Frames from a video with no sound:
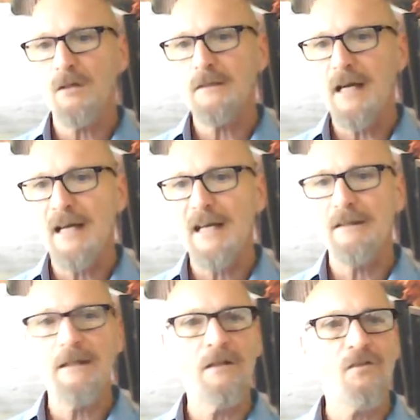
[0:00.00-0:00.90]
tied.
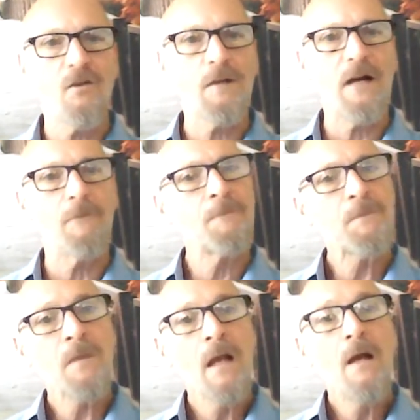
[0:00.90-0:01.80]
need to slow down.
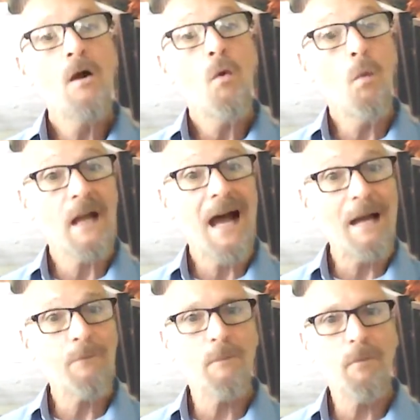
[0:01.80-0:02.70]
What a
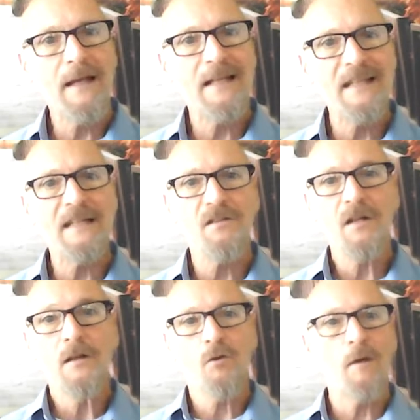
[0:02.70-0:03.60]
hybrid plan is.
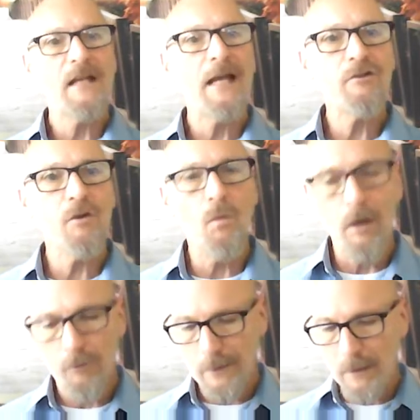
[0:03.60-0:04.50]
So, in case you're
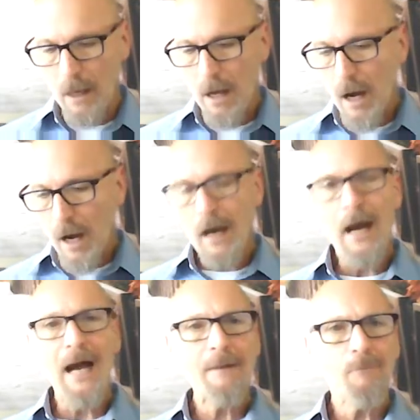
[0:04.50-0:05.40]
wondering, a
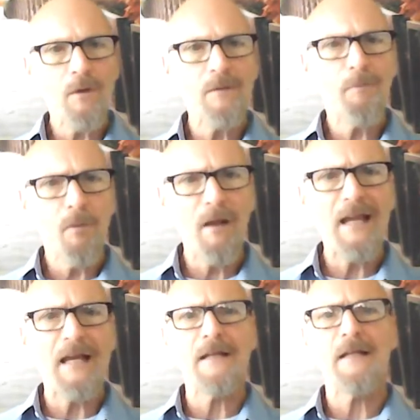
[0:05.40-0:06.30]
hybrid
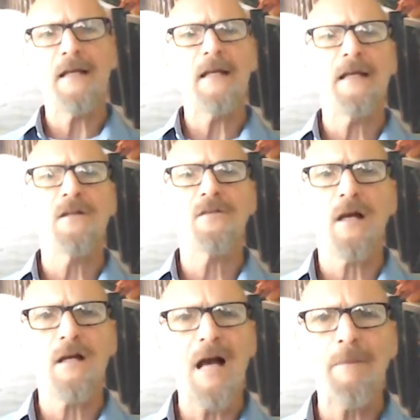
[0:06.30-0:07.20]
plan is
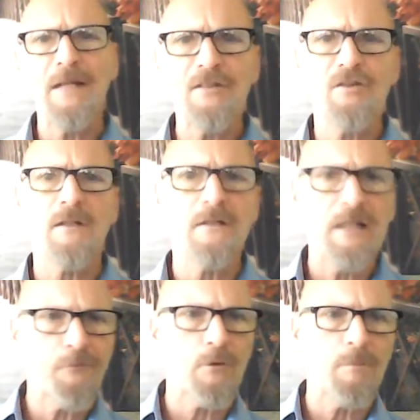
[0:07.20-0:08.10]
a combination of
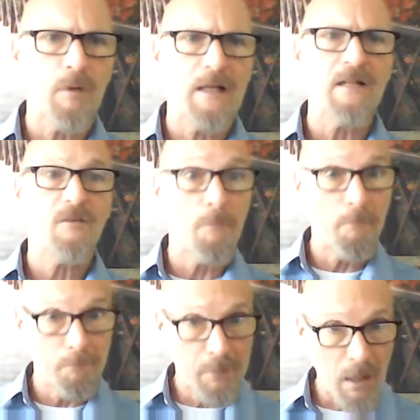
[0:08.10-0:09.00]
different plans,
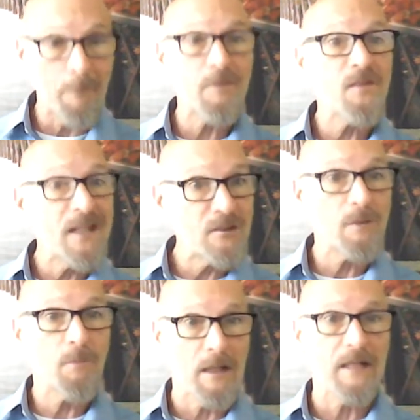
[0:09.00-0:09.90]

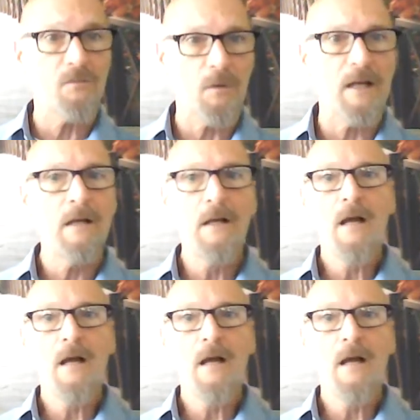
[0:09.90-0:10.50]
compensation plans, right?